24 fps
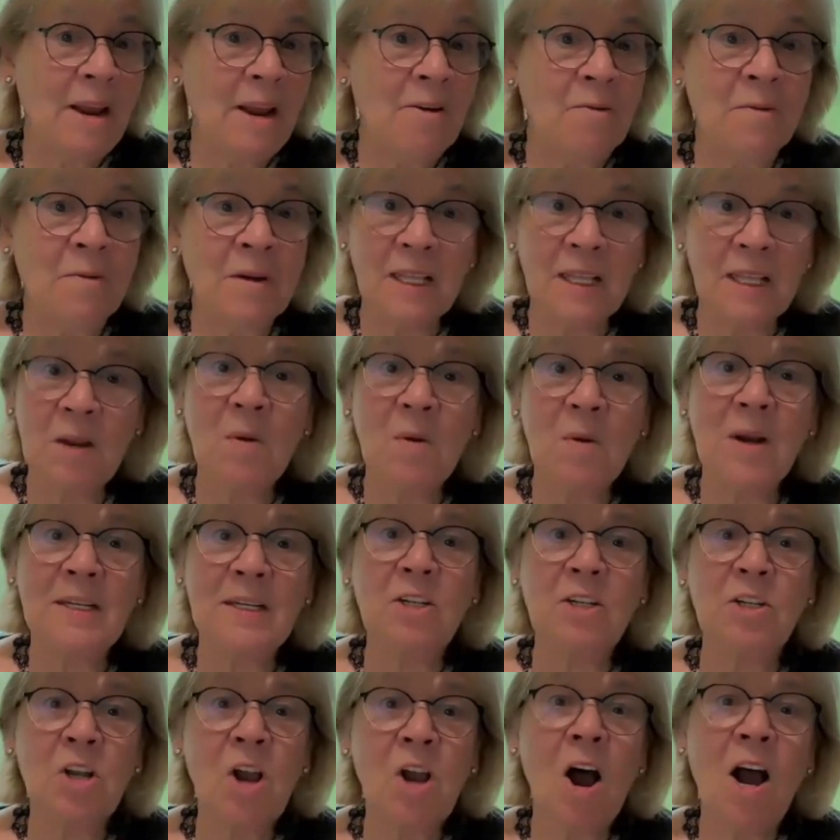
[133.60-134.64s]
it really
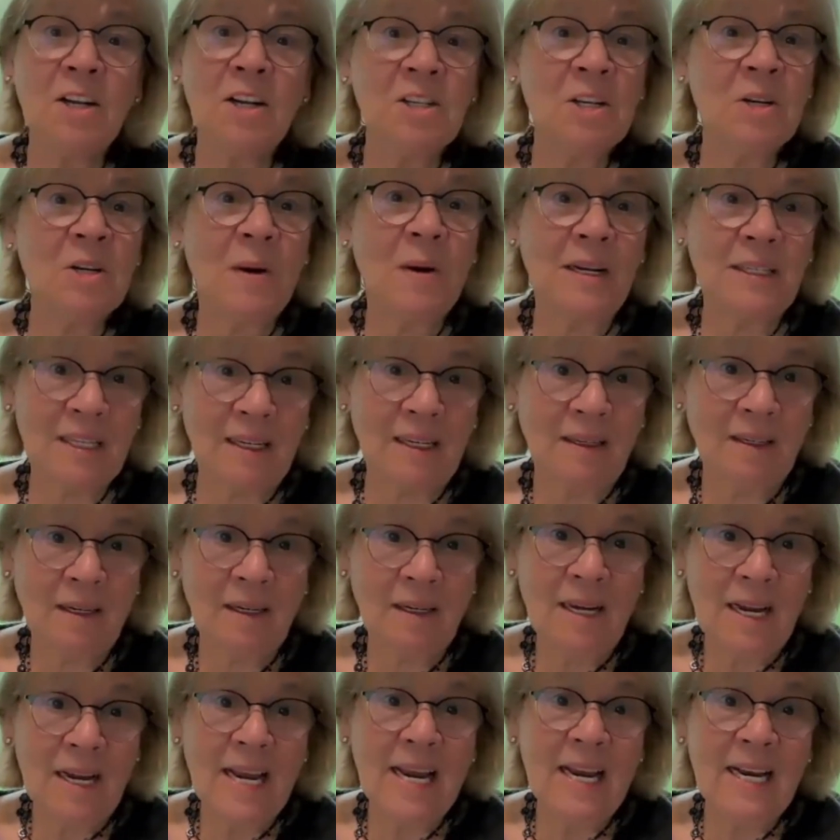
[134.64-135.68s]
wasn't taught to us
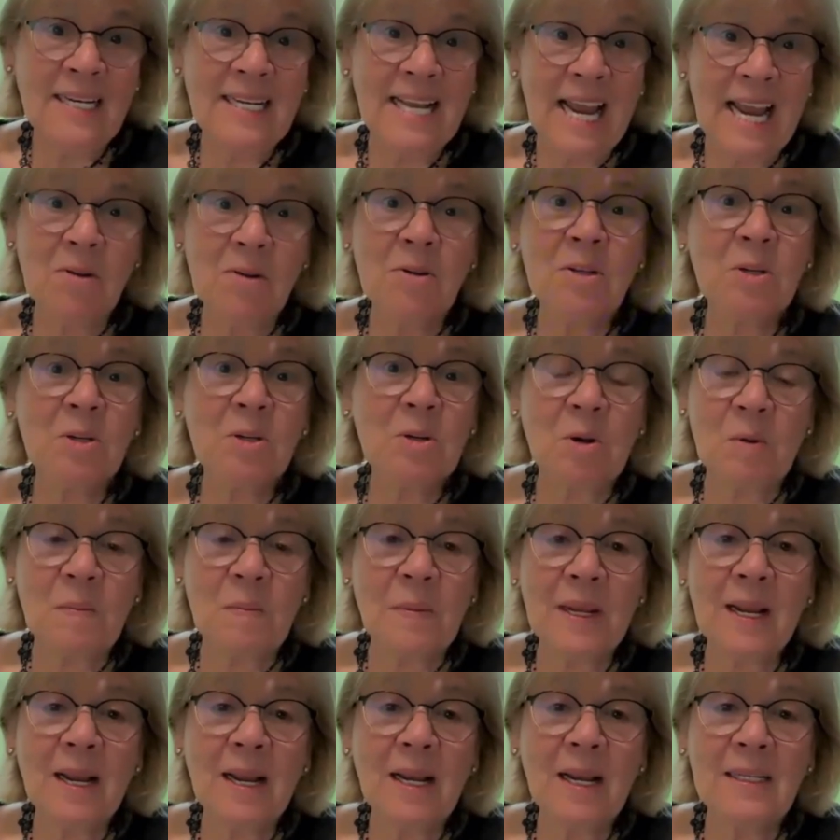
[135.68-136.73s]
in dental school
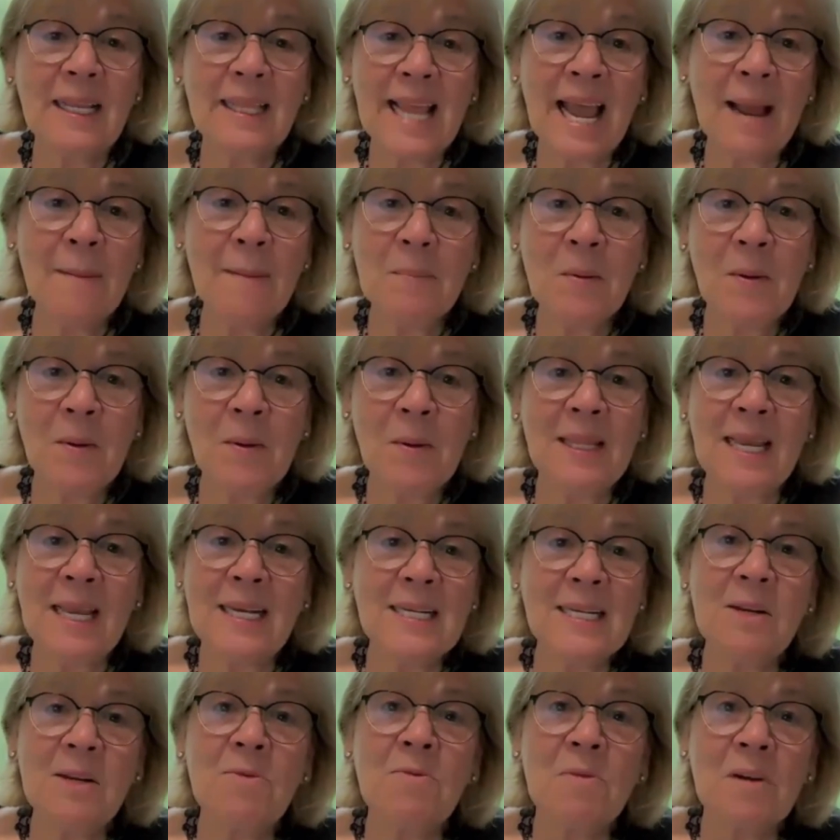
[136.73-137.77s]
because at that point they
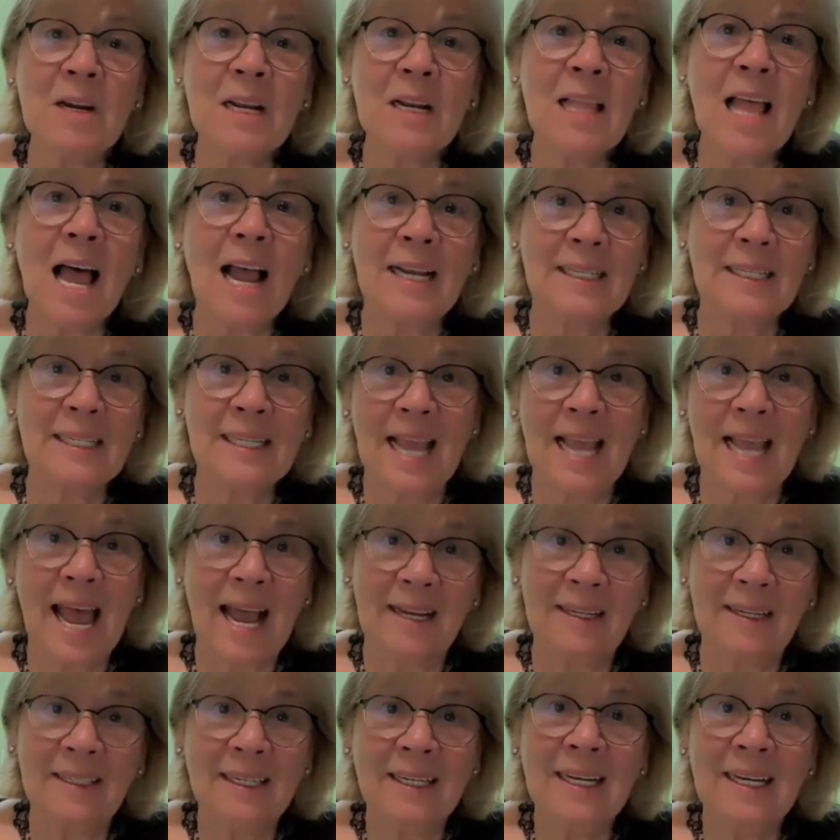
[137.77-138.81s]
didn't realize
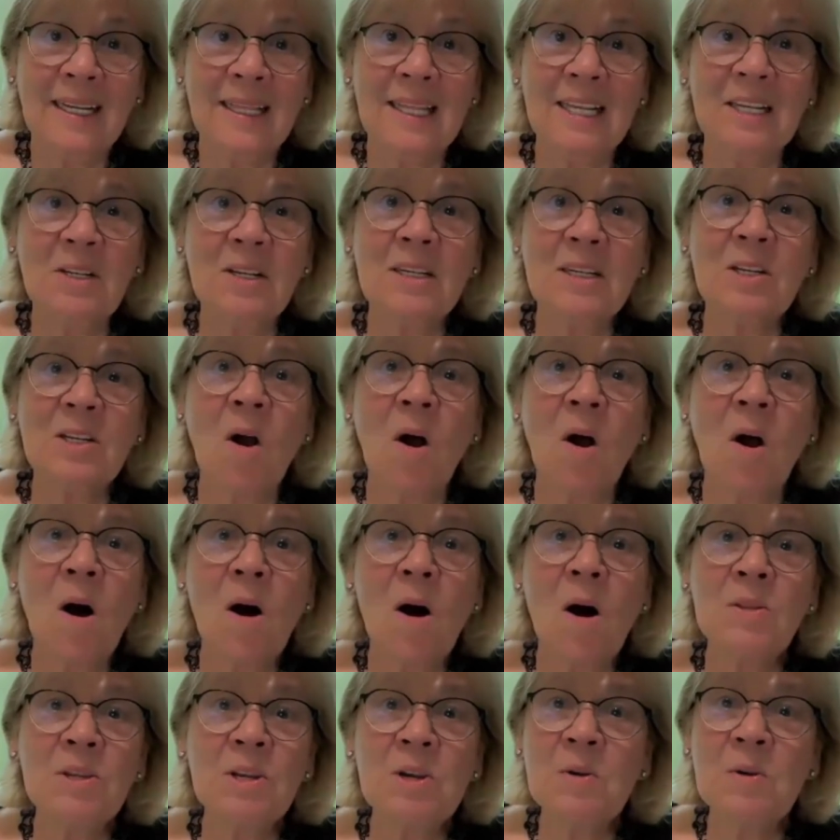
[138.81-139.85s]
that. This is
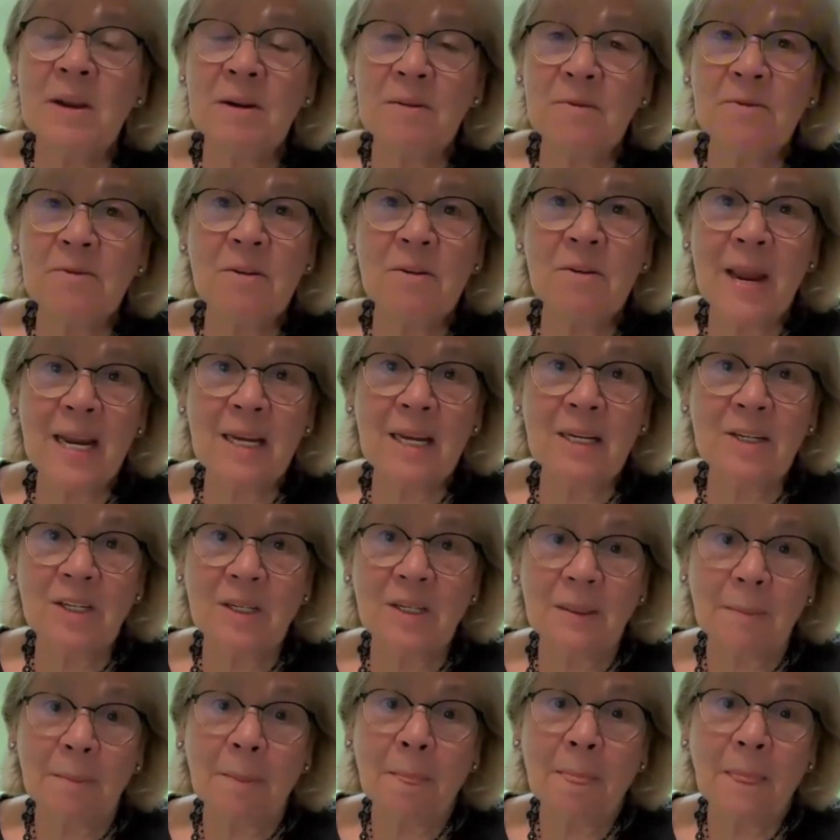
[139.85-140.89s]
all new
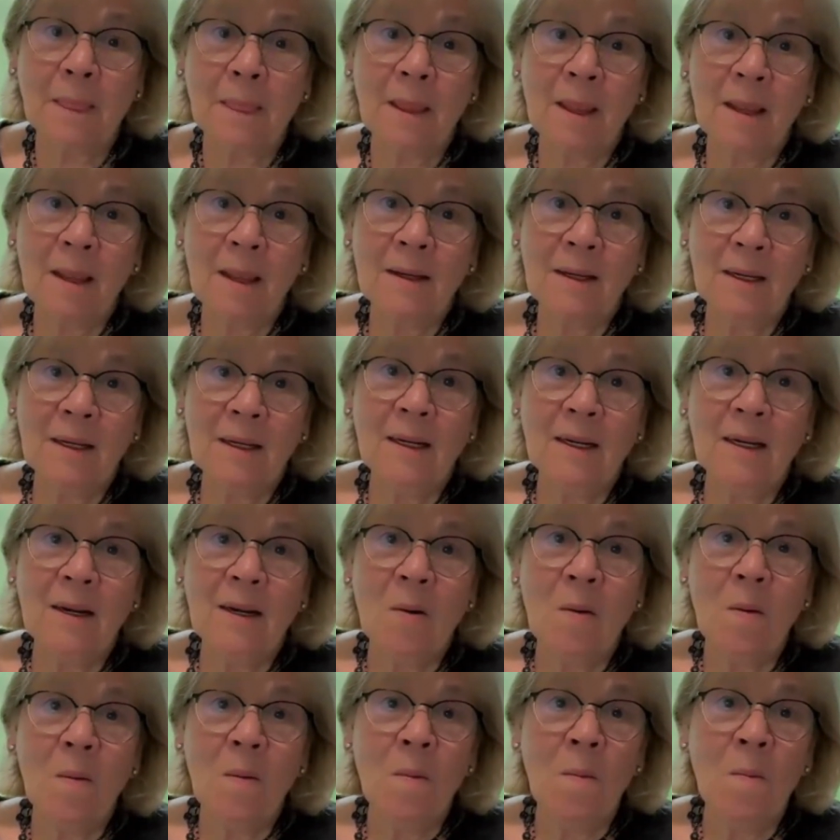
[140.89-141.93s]
information.
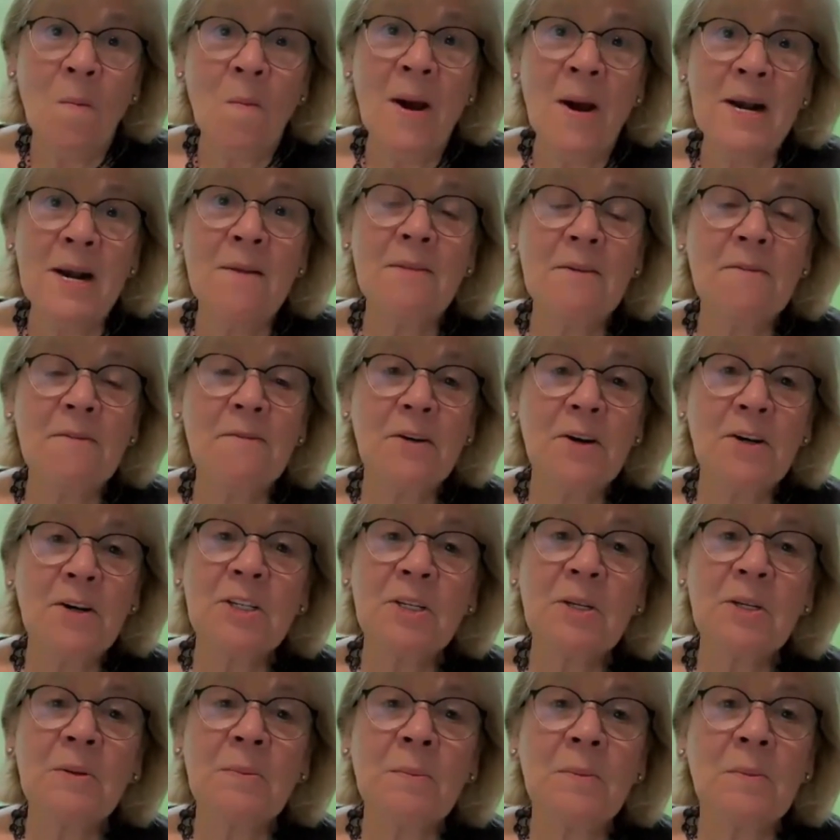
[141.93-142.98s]
One of the
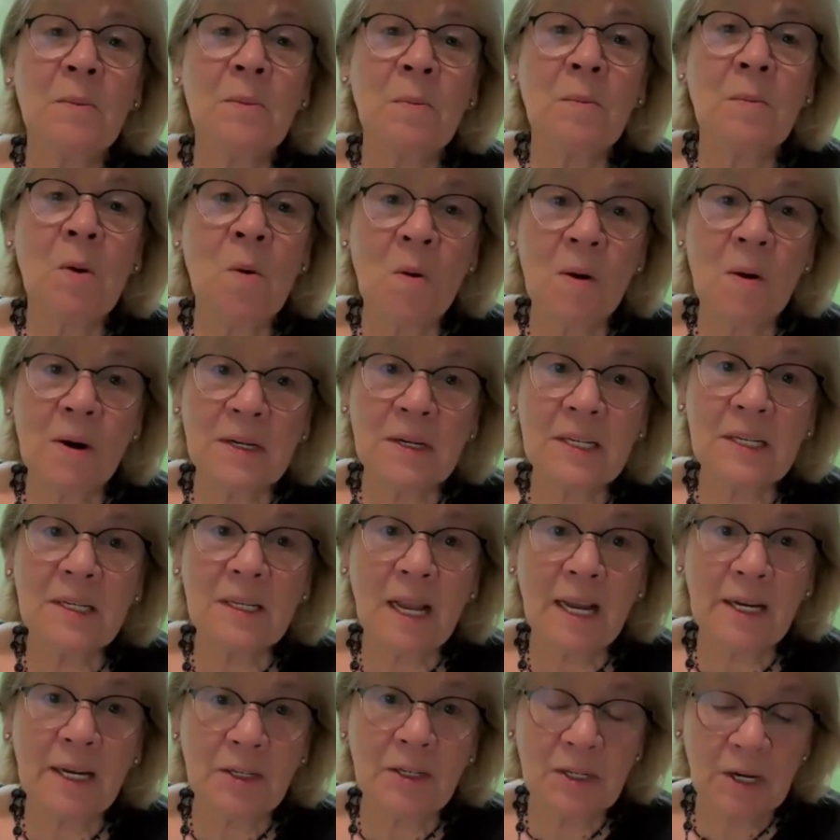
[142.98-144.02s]
first
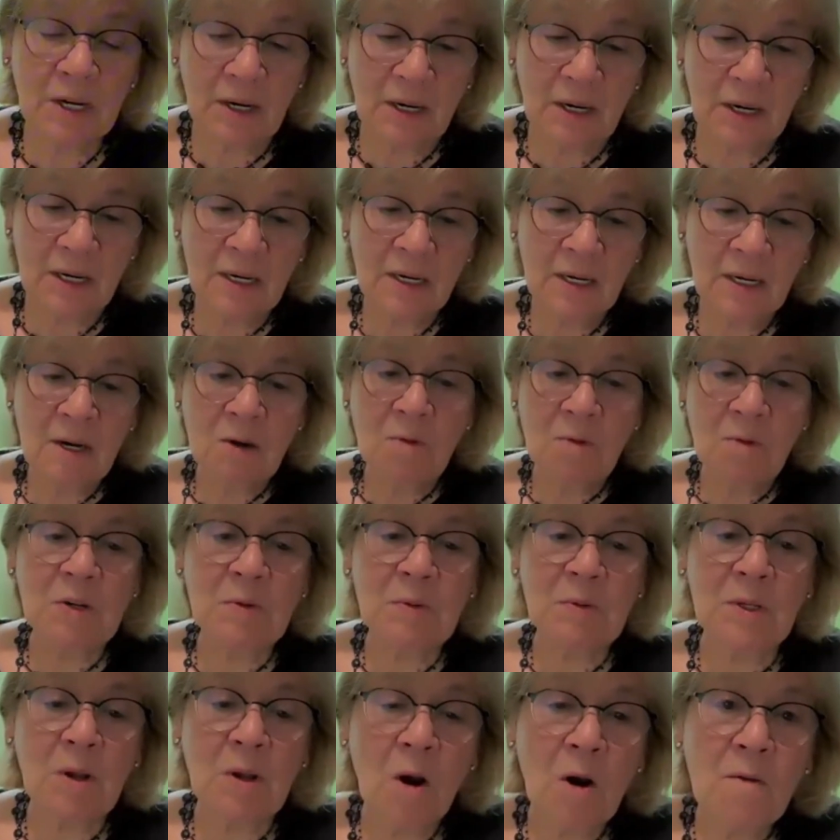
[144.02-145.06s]
courses I took,
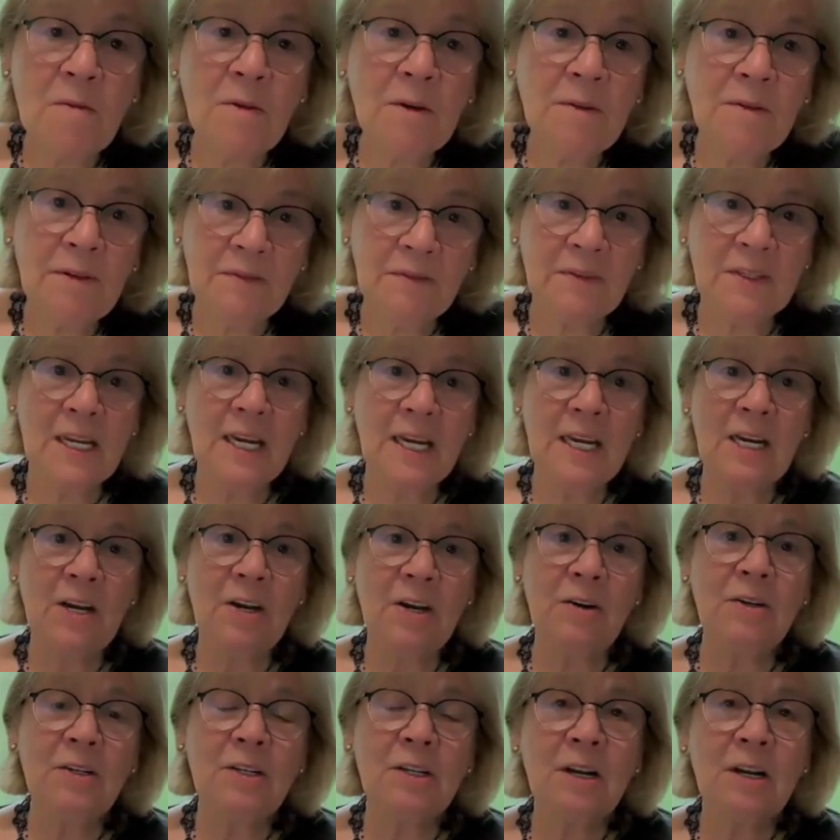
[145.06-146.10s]
which was over 15
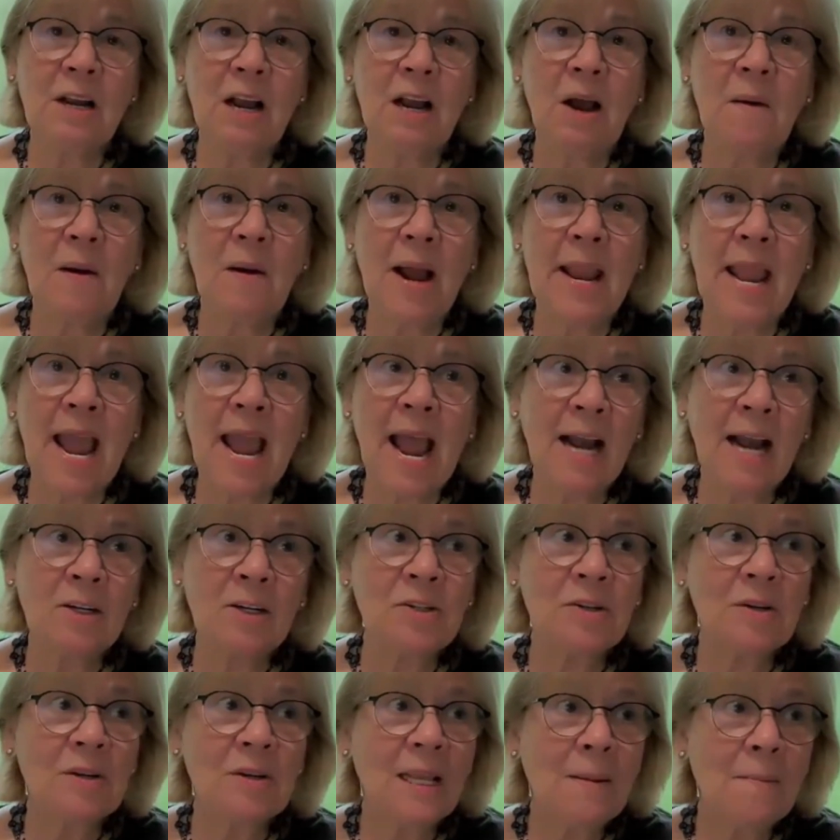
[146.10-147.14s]
years ago, I
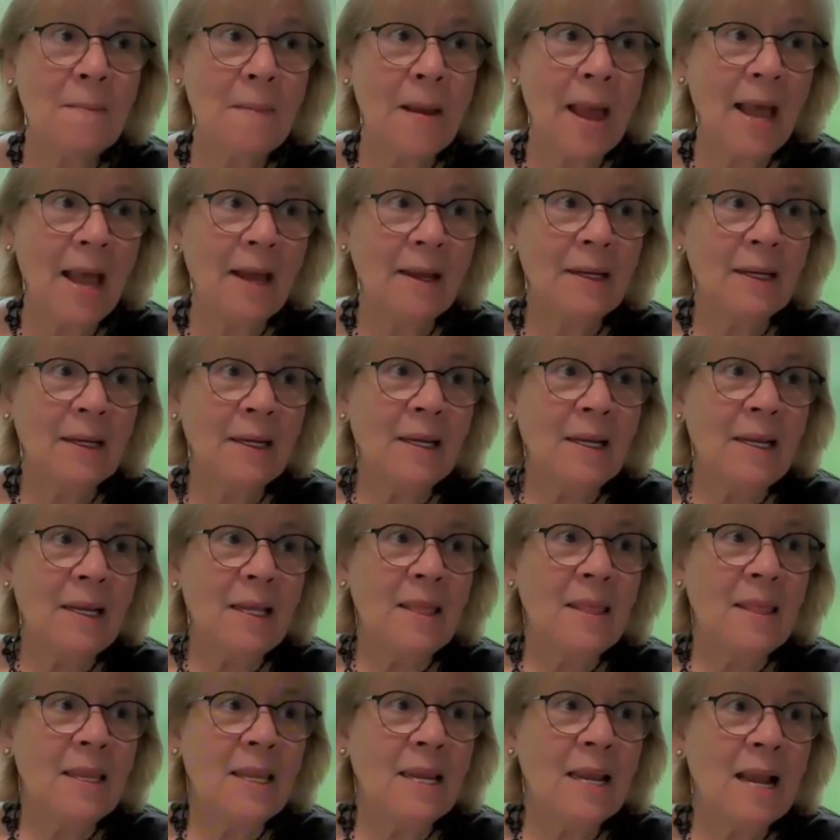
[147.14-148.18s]
actually met
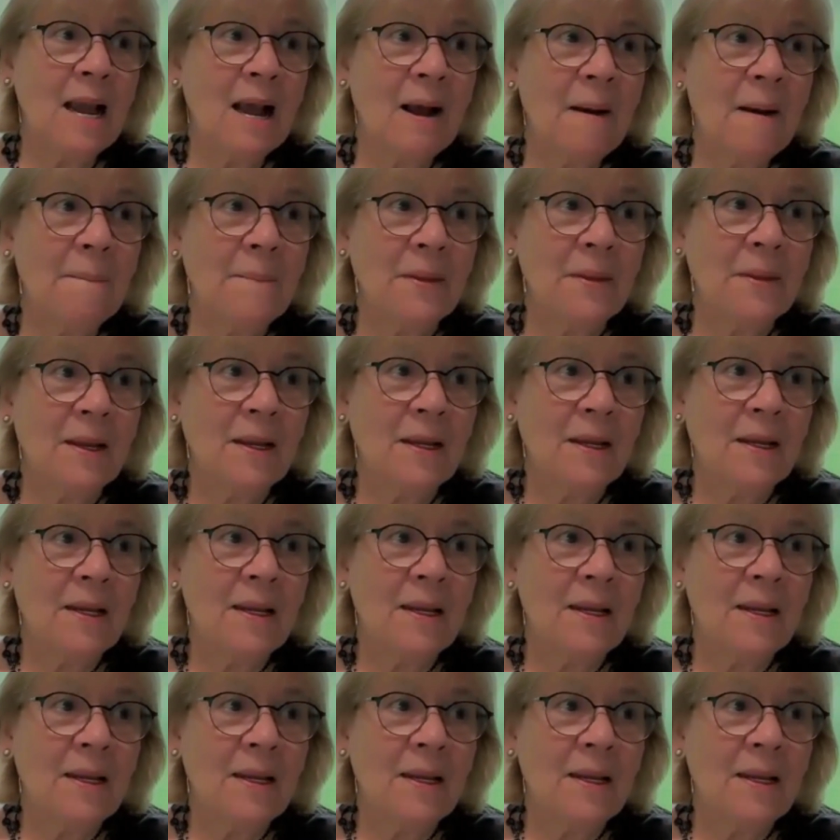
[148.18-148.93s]
the